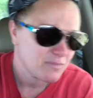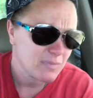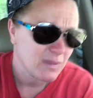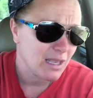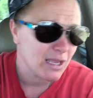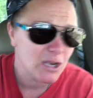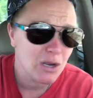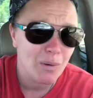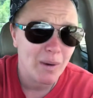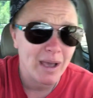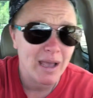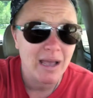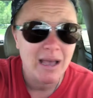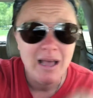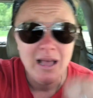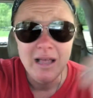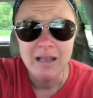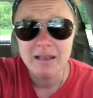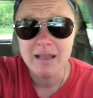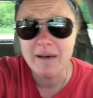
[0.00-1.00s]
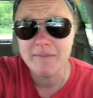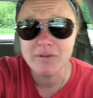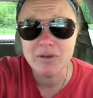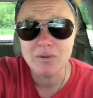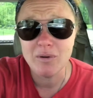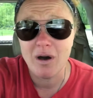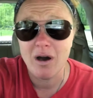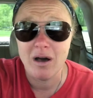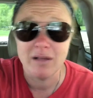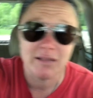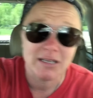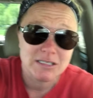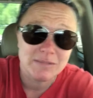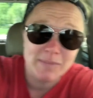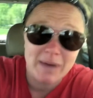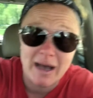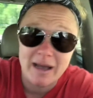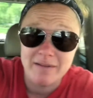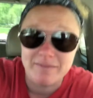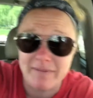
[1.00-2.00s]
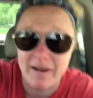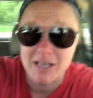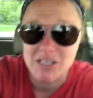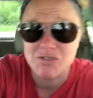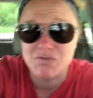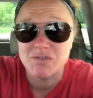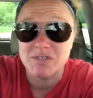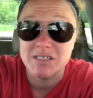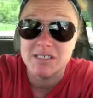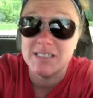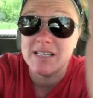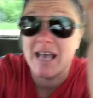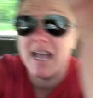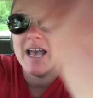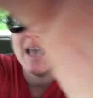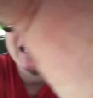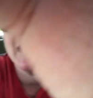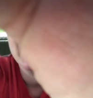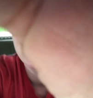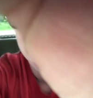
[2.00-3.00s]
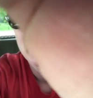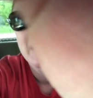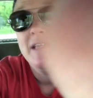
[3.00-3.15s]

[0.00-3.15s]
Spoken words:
anyway, love you all. That's my advice for today.